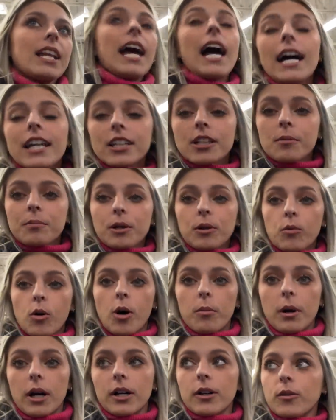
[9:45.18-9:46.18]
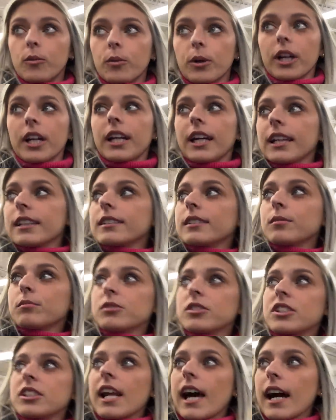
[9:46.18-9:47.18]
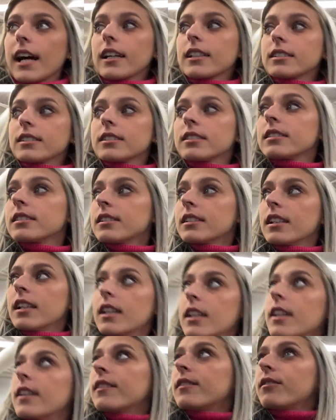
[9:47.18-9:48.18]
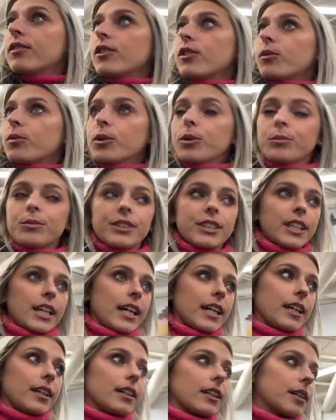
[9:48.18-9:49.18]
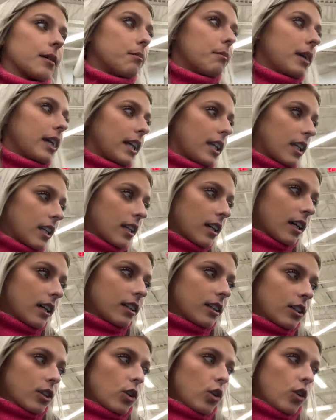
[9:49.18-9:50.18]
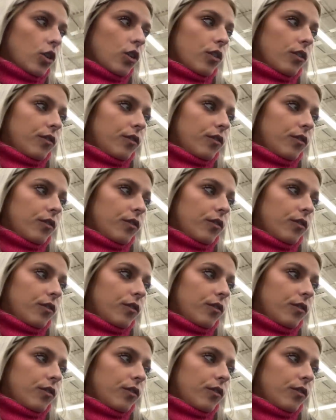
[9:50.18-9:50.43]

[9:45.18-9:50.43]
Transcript: Ended up at a Walmart. We're gonna get some snacks for the room tonight, making a little